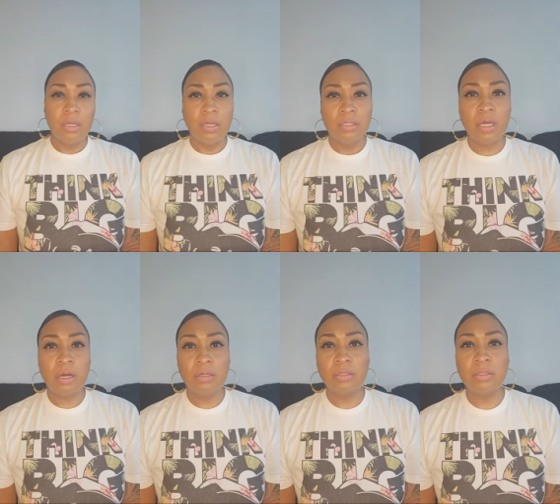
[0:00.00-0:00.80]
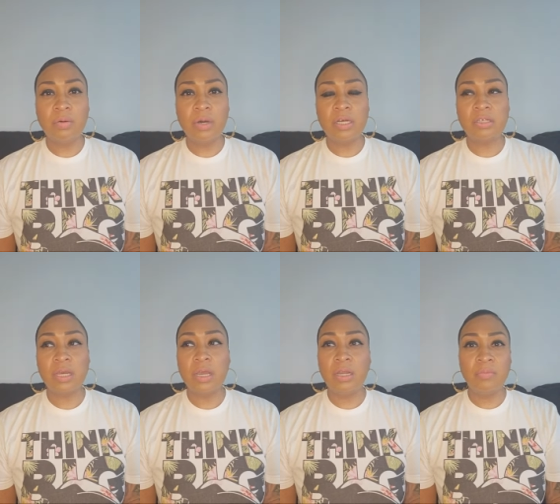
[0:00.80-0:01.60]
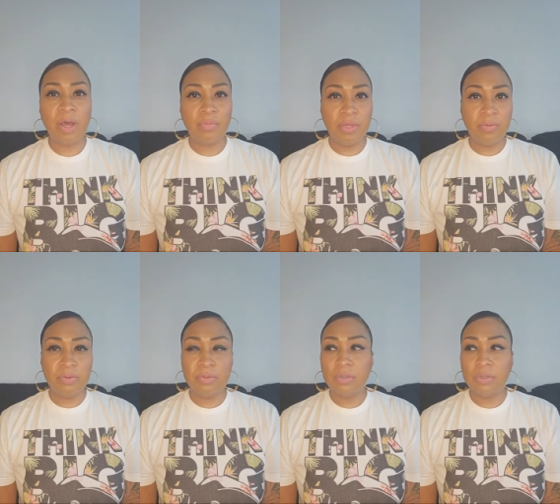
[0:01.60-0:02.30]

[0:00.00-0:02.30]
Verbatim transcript: Yo, you know what else I hate about people?